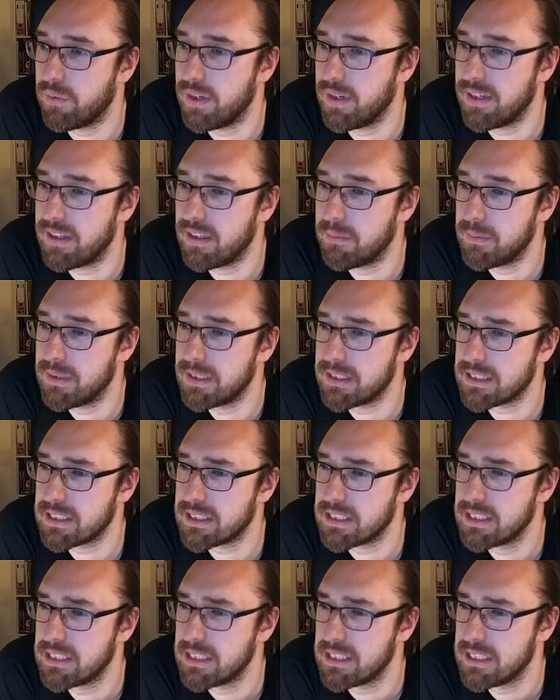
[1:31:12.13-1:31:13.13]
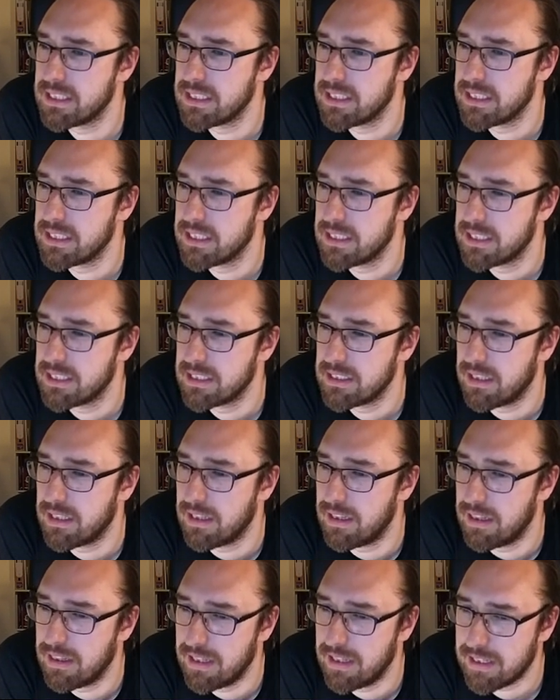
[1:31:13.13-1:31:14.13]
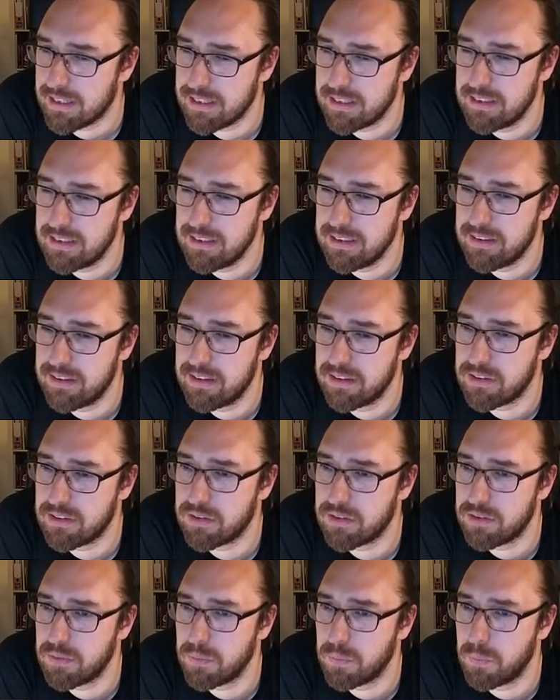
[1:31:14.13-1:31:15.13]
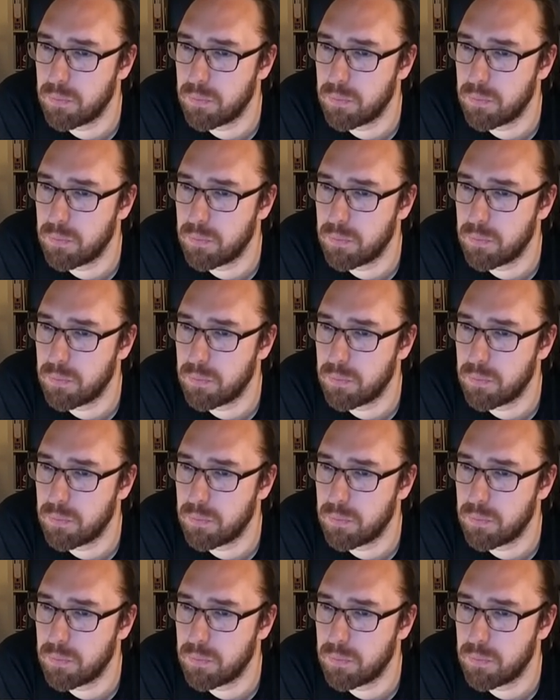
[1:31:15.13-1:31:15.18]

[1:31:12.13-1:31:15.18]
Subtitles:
the rate limits. Luckily, this